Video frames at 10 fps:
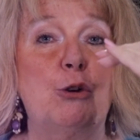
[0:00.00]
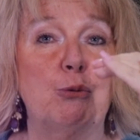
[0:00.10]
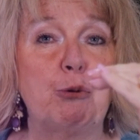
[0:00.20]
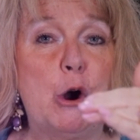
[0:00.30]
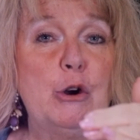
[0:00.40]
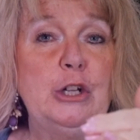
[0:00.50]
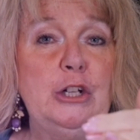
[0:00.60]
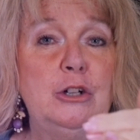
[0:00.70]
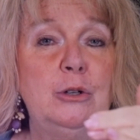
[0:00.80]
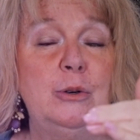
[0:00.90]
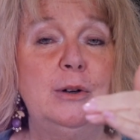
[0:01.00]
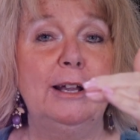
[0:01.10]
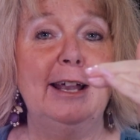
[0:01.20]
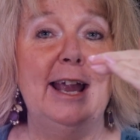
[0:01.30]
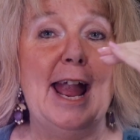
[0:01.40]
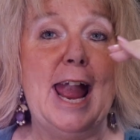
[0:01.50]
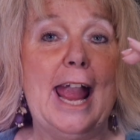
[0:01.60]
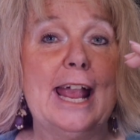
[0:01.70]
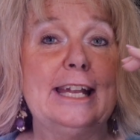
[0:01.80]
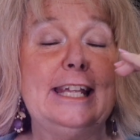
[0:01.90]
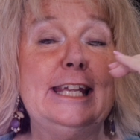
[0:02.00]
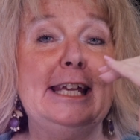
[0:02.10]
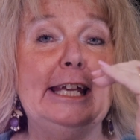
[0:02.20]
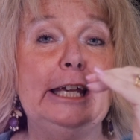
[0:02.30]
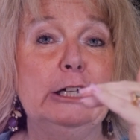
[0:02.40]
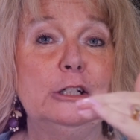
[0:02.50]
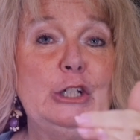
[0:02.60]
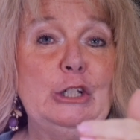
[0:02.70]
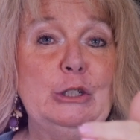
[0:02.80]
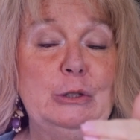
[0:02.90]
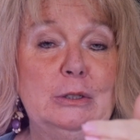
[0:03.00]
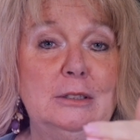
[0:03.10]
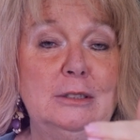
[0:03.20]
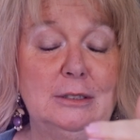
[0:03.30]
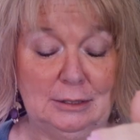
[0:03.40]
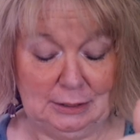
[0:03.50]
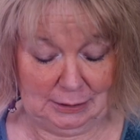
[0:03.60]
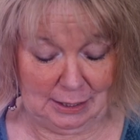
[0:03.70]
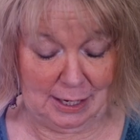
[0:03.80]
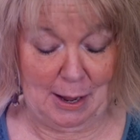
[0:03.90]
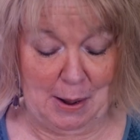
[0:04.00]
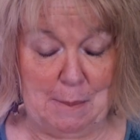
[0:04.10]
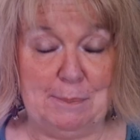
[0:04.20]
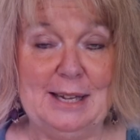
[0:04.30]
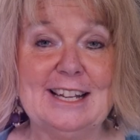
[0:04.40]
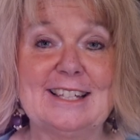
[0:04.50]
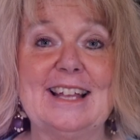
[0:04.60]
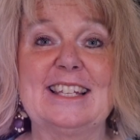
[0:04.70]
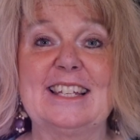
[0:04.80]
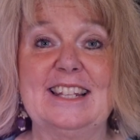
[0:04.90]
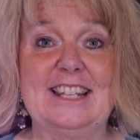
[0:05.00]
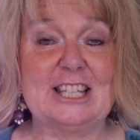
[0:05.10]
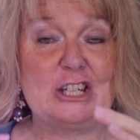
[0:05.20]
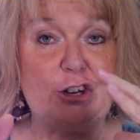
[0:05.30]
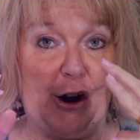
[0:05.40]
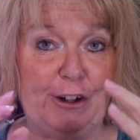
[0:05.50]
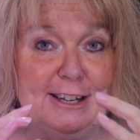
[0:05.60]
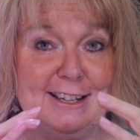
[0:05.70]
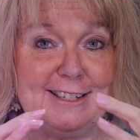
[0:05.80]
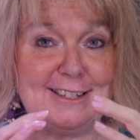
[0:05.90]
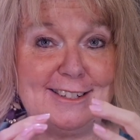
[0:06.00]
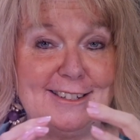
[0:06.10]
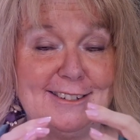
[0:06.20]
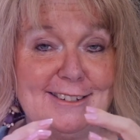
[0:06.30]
grow you, and heal you. Because this darkness,